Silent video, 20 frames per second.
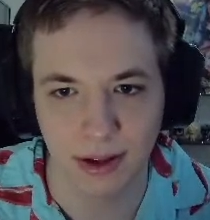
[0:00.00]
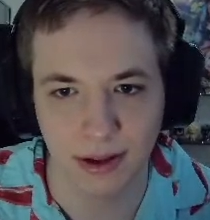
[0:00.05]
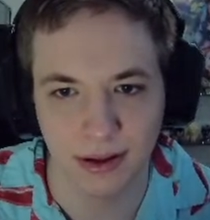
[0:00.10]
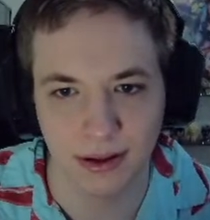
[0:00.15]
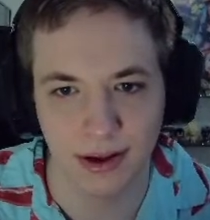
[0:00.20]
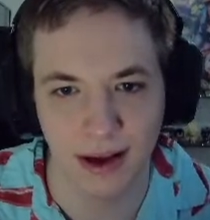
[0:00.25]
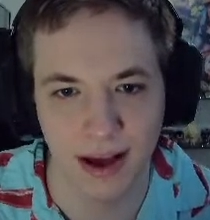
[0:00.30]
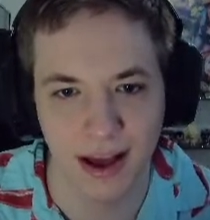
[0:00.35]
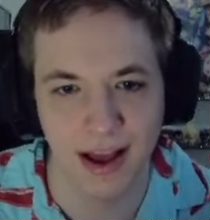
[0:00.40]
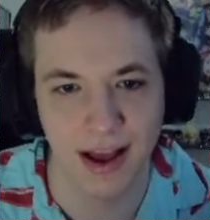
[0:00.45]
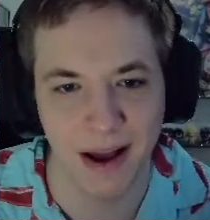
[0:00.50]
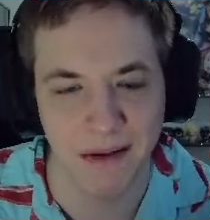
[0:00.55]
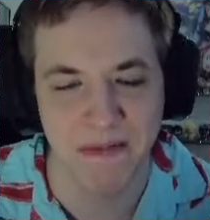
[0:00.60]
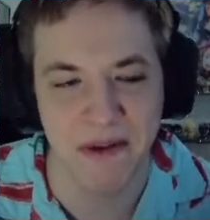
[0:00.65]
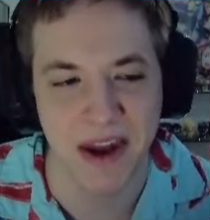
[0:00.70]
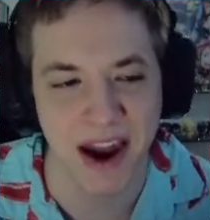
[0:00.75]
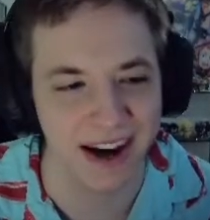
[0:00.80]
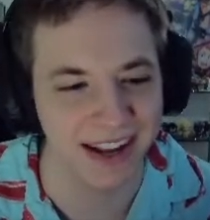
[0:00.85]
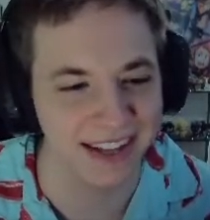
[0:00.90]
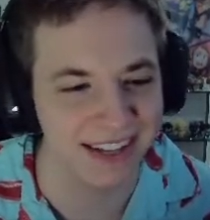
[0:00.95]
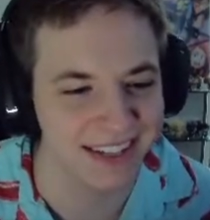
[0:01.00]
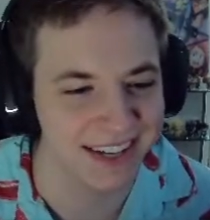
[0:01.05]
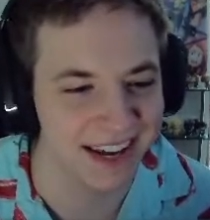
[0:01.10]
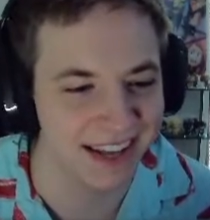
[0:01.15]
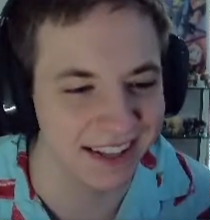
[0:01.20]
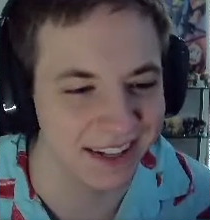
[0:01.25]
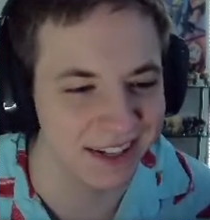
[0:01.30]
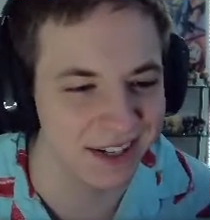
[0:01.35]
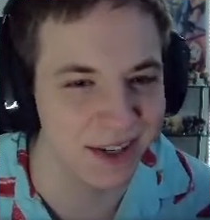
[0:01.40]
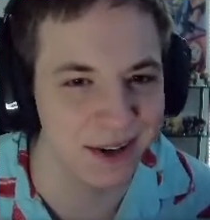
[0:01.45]
I'm not
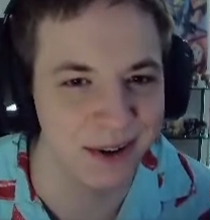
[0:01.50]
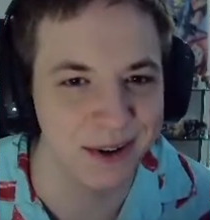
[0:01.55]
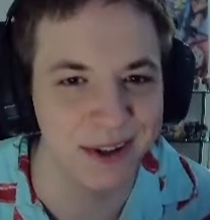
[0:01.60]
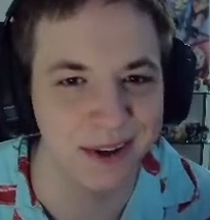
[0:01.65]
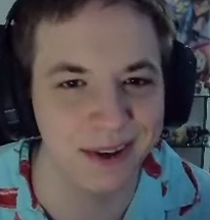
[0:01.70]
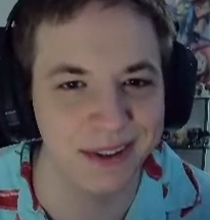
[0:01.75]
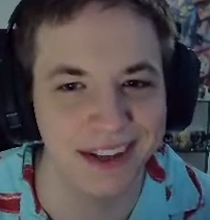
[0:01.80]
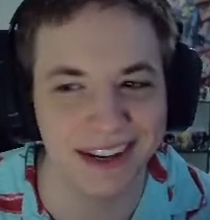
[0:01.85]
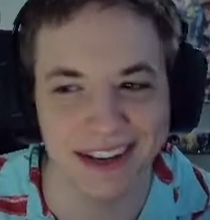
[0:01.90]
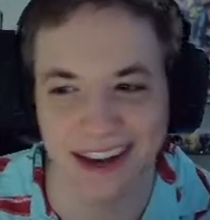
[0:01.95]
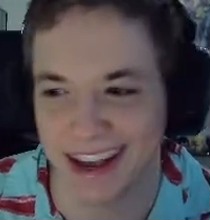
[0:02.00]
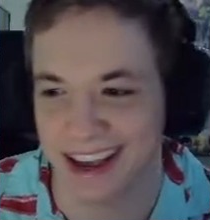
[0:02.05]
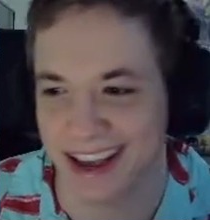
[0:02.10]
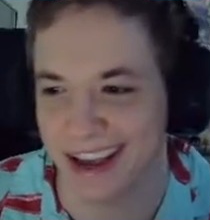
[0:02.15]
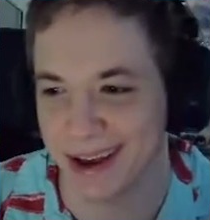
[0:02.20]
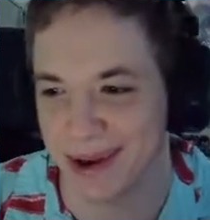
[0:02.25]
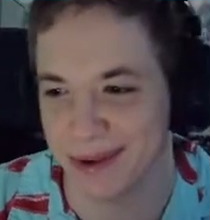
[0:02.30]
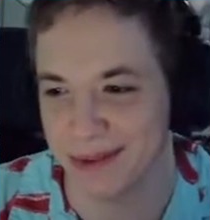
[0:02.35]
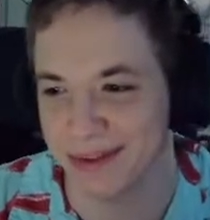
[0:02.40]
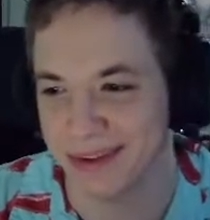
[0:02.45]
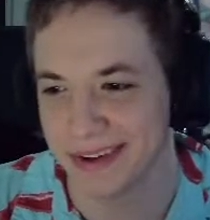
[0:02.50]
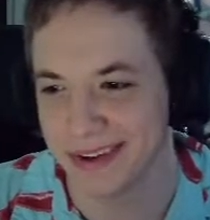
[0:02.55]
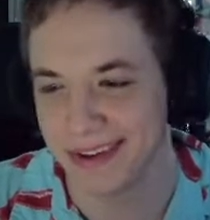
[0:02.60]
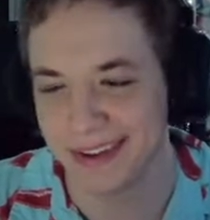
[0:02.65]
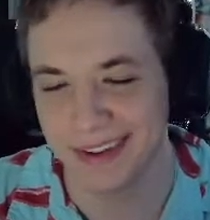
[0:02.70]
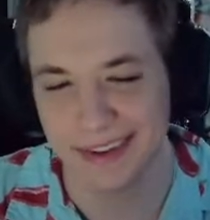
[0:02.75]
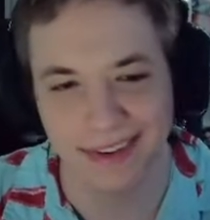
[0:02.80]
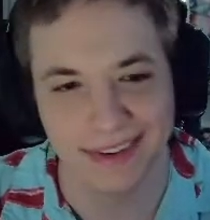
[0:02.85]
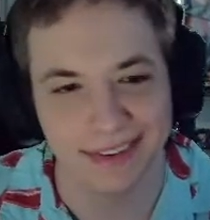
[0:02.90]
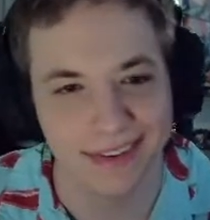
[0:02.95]
intelligent. Who do you think I am?
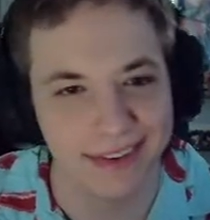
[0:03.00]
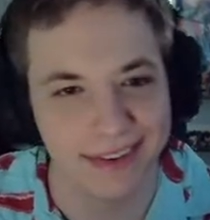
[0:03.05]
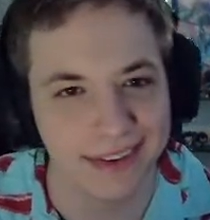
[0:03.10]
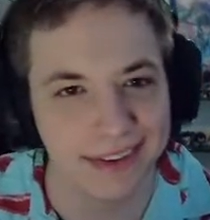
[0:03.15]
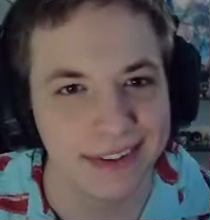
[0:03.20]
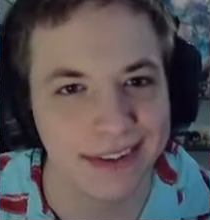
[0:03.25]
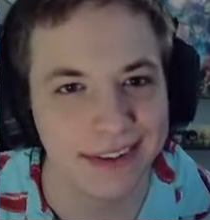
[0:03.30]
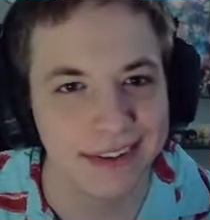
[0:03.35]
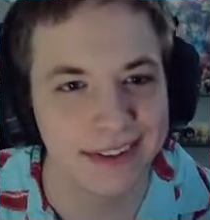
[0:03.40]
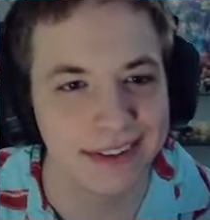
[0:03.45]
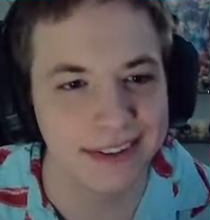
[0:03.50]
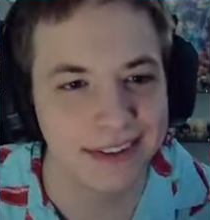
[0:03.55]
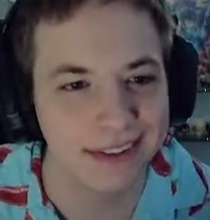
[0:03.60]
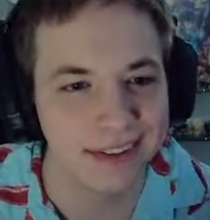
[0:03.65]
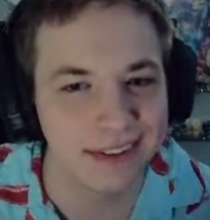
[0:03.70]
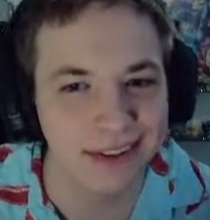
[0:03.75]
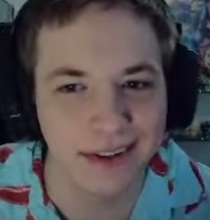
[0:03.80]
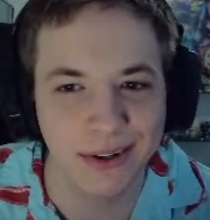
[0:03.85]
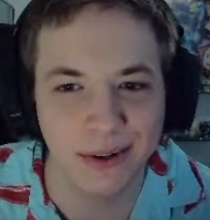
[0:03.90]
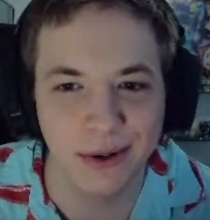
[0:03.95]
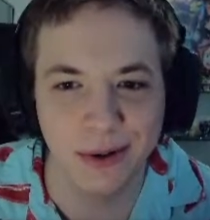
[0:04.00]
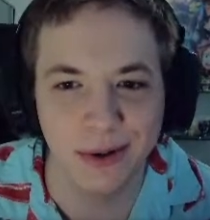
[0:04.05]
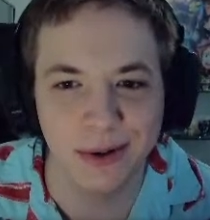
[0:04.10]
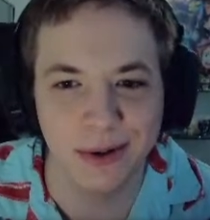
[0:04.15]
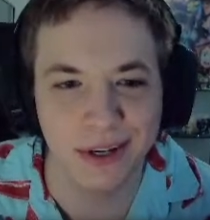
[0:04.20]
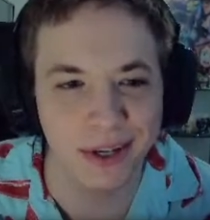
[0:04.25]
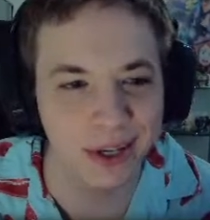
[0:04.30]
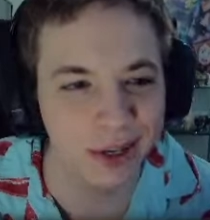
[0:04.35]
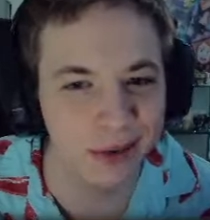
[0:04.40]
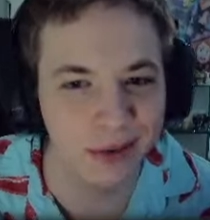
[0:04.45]
Who
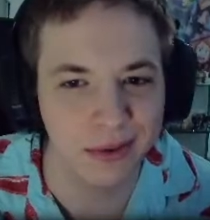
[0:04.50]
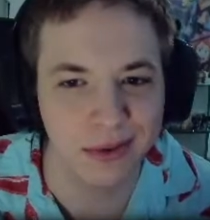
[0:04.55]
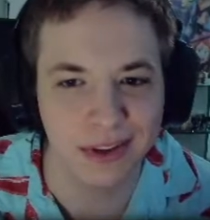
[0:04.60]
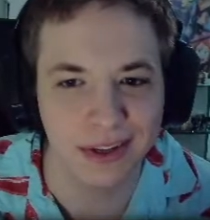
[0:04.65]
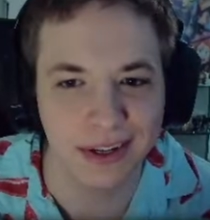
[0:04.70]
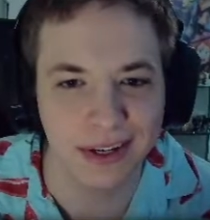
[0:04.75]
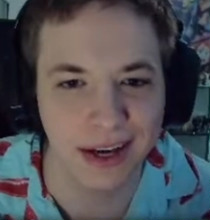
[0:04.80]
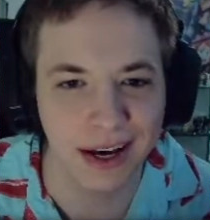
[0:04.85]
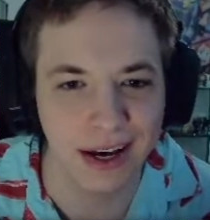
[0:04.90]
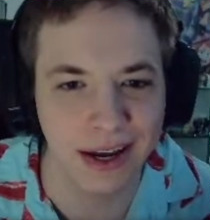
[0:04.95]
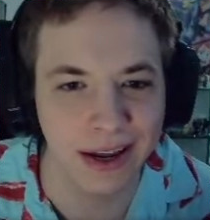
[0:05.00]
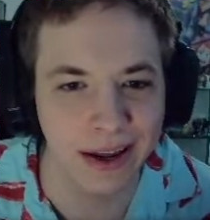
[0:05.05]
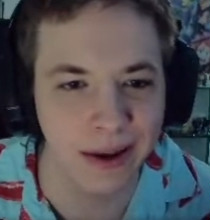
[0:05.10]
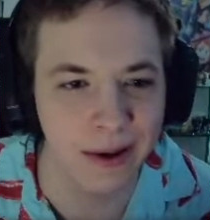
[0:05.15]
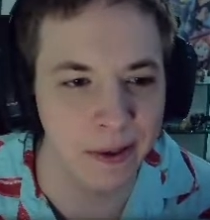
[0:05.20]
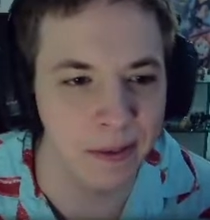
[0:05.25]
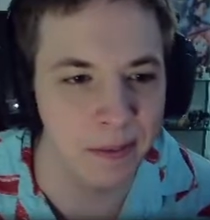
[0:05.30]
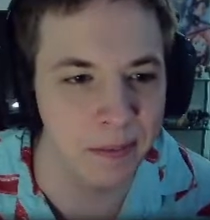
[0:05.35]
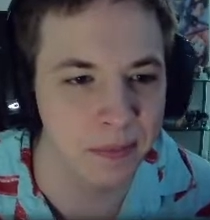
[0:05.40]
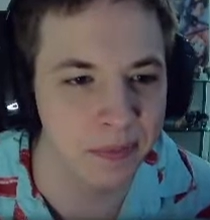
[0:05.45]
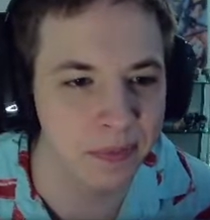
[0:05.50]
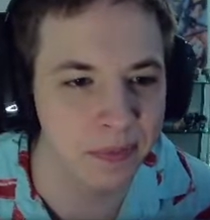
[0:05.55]
do you think I am?